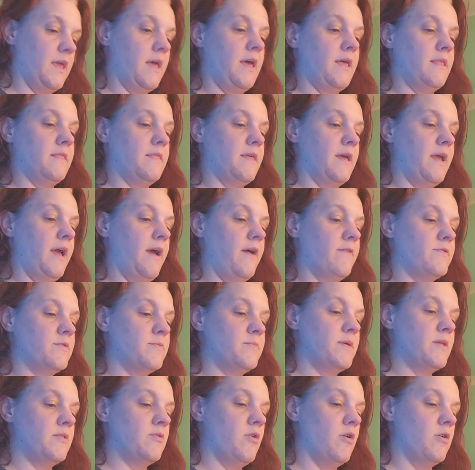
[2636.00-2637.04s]
And they have to
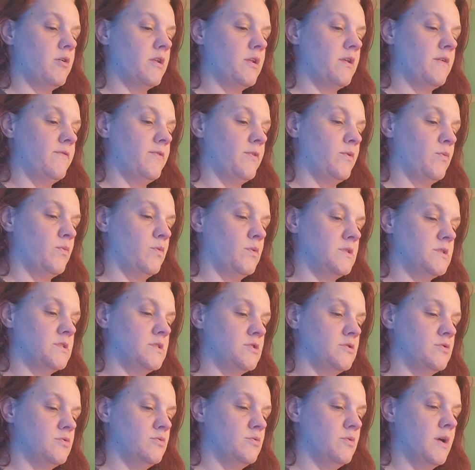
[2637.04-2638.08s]
be long enough that
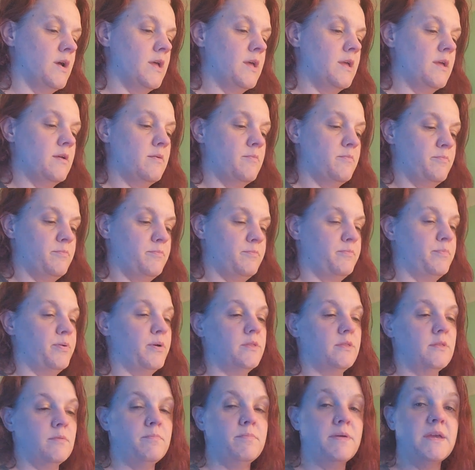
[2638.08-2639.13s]
once you
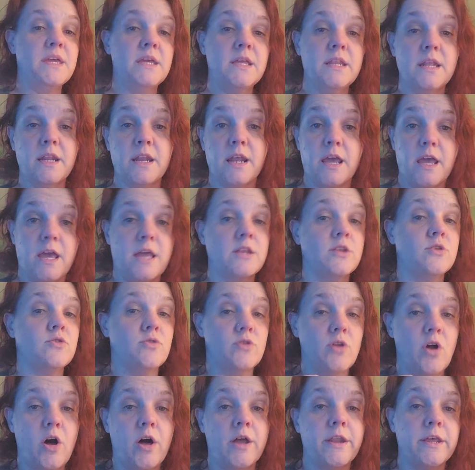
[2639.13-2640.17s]
put the bead in it and you
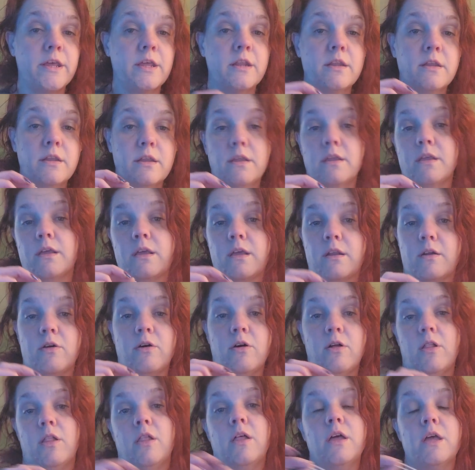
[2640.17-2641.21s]
knot it and
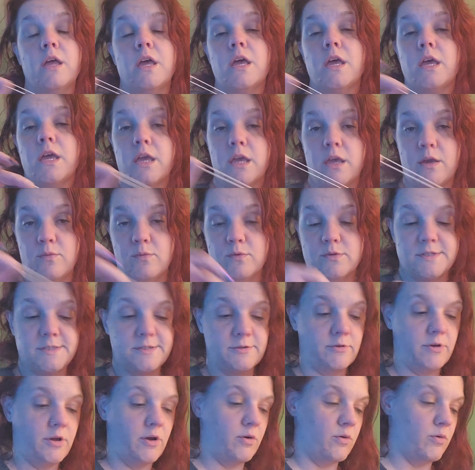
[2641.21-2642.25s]
all, it will
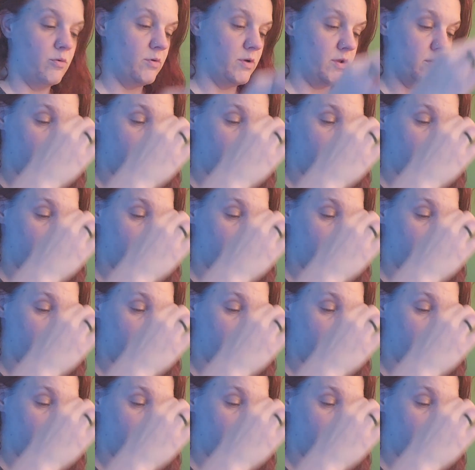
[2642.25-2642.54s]
still